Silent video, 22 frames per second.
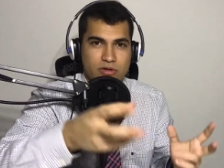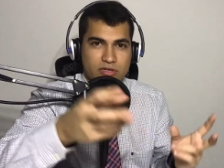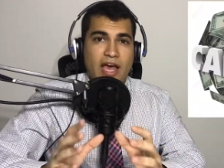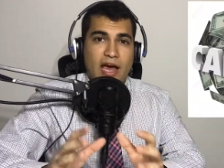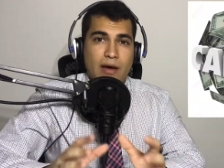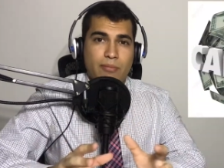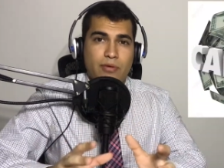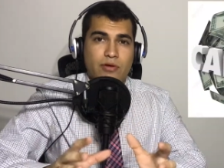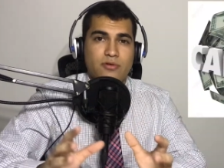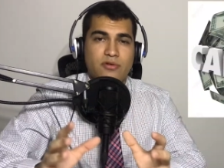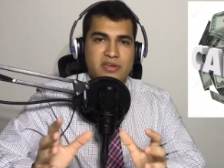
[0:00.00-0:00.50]

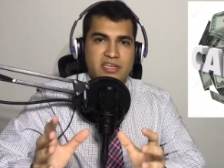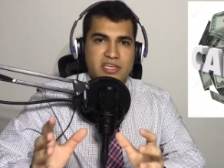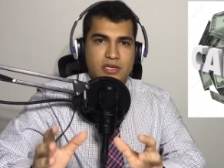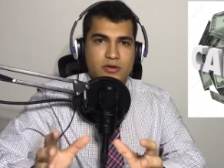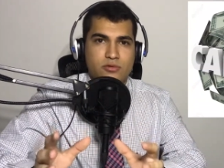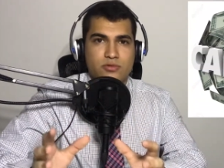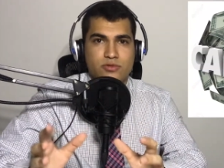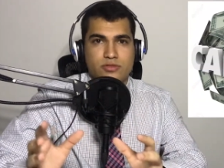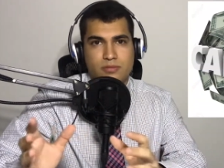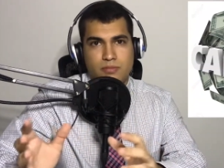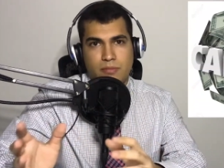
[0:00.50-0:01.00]
Capital
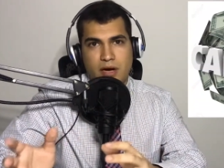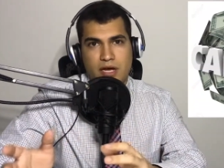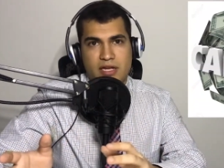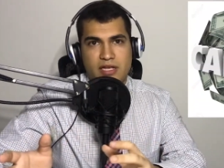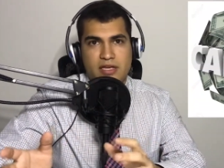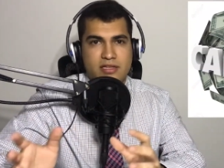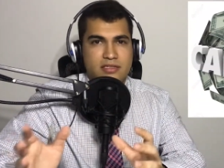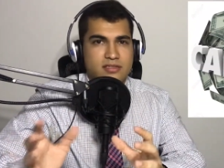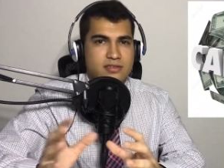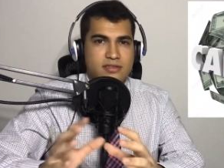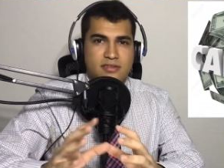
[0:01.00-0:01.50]
equals
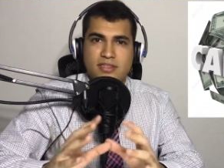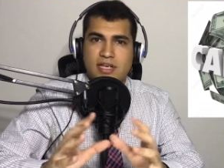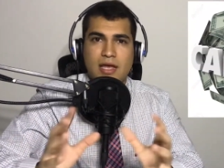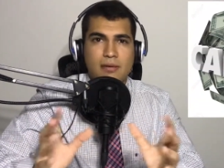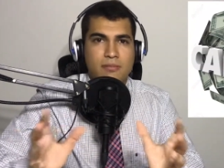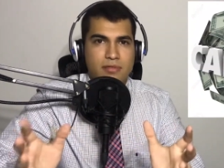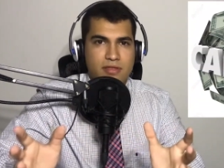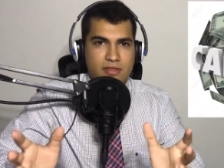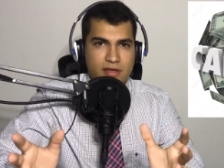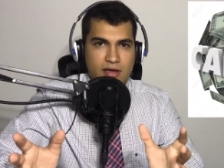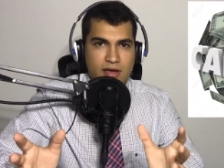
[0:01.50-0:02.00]
money. It's the
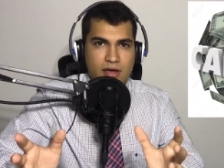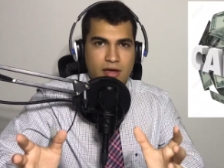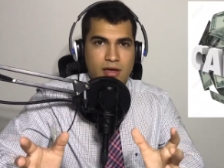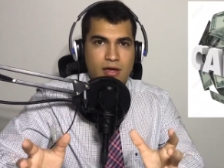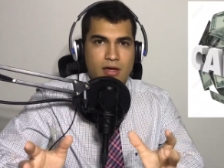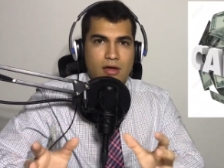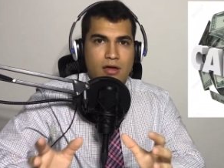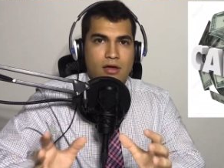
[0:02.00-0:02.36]
same thing.